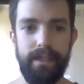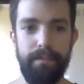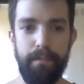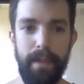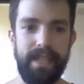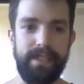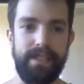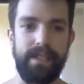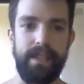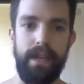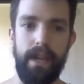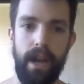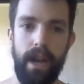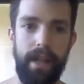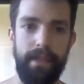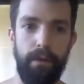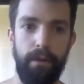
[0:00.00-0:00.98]
makes it
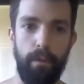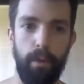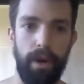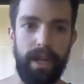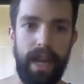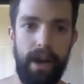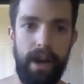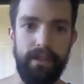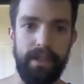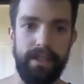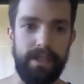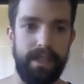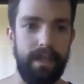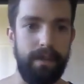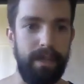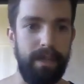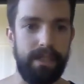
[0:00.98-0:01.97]
not the workout that's
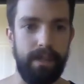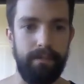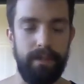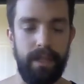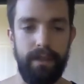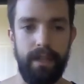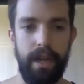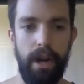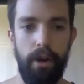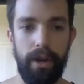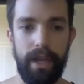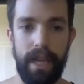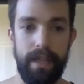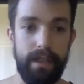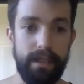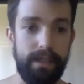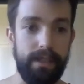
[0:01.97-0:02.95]
going to be something that,
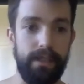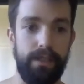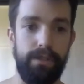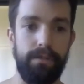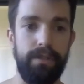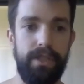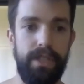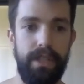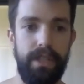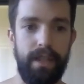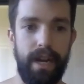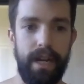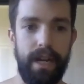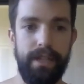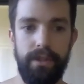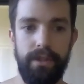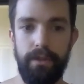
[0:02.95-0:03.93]
okay, this is the routine that
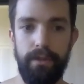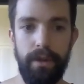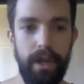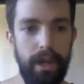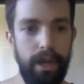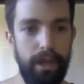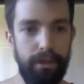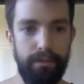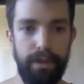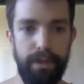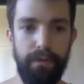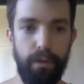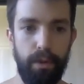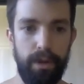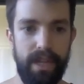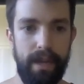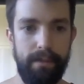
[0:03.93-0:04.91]
I do 3 to
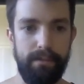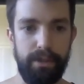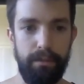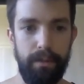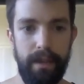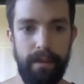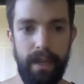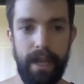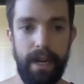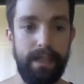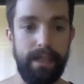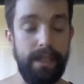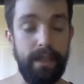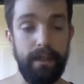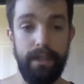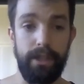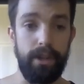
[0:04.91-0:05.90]
4 times a week. And
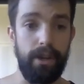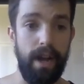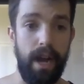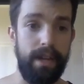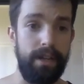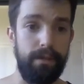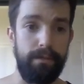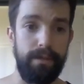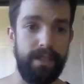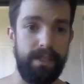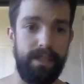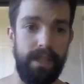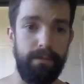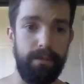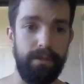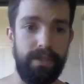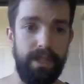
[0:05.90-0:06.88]
ideally you're not doing the
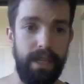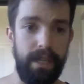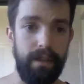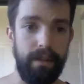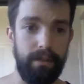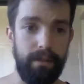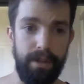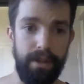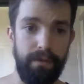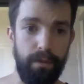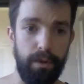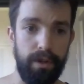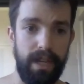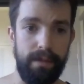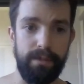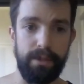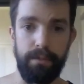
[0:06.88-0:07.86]
same routine 3 to 4
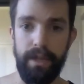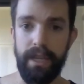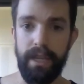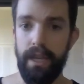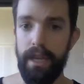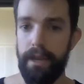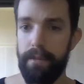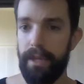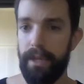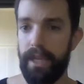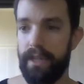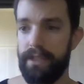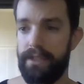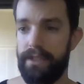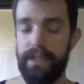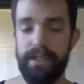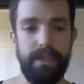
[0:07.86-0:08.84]
times a week
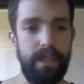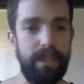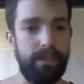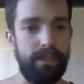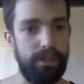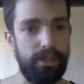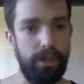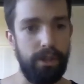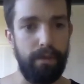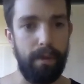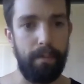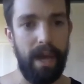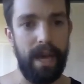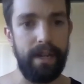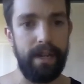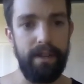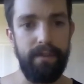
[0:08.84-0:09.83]
because these things are so
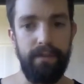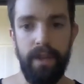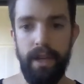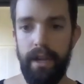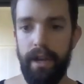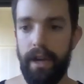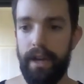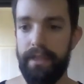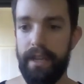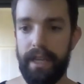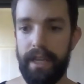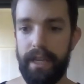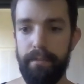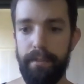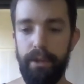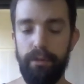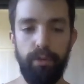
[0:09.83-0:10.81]
repetitive that it
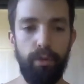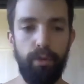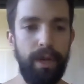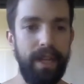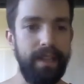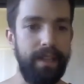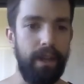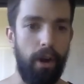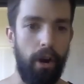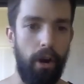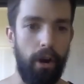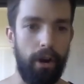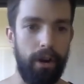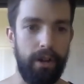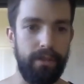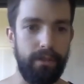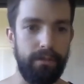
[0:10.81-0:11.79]
can be really
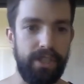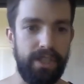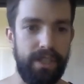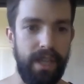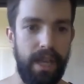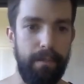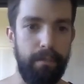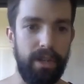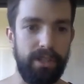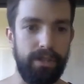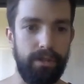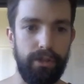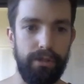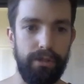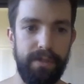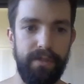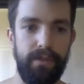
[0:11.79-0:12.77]
hard on those same muscle
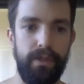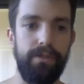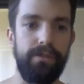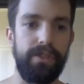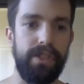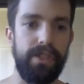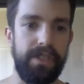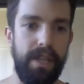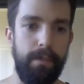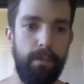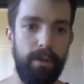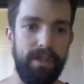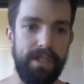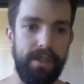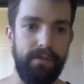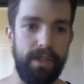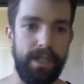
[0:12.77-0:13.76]
groups if you use the same
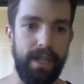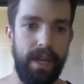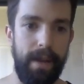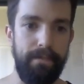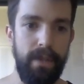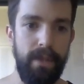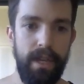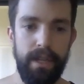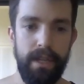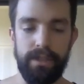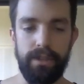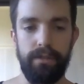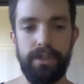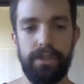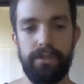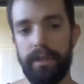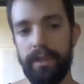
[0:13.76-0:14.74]
ones every time.
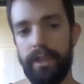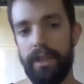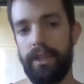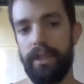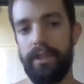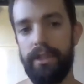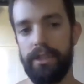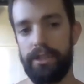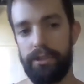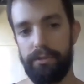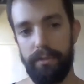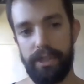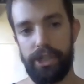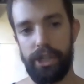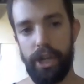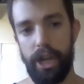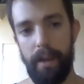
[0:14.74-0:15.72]
So it's really good to
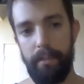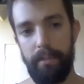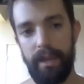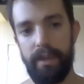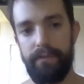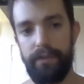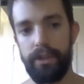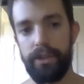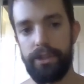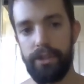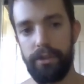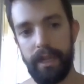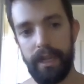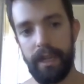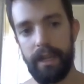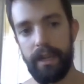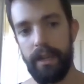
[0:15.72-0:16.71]
switch it up if you're
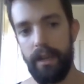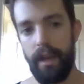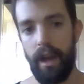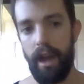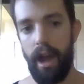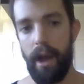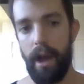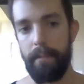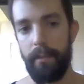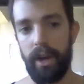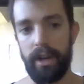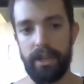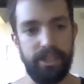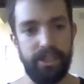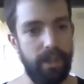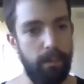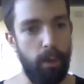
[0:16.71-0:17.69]
doing it on
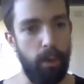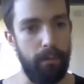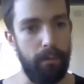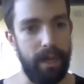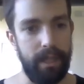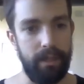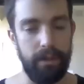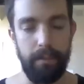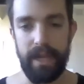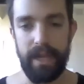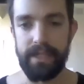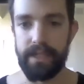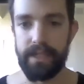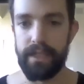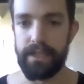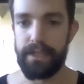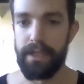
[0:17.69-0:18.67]
a somewhat regular
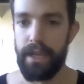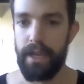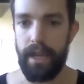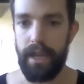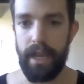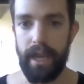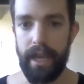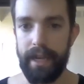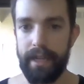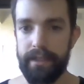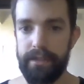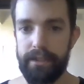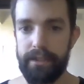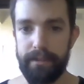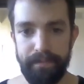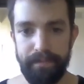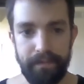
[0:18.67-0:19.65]
basis. And
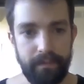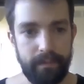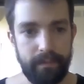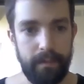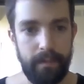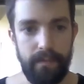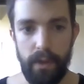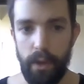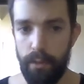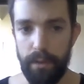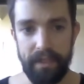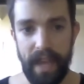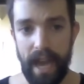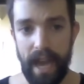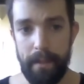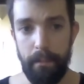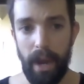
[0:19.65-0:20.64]
with
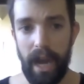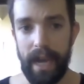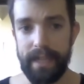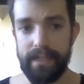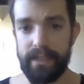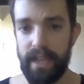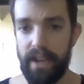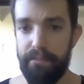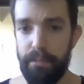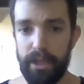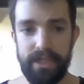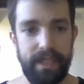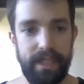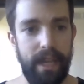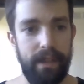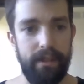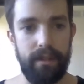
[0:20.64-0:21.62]
that in mind, I put
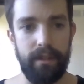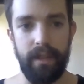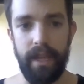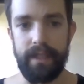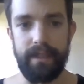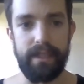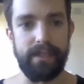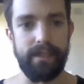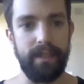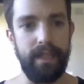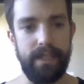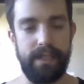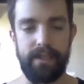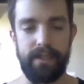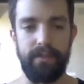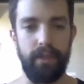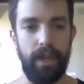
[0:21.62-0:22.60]
together like this
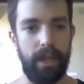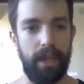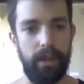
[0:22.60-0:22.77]
list of like,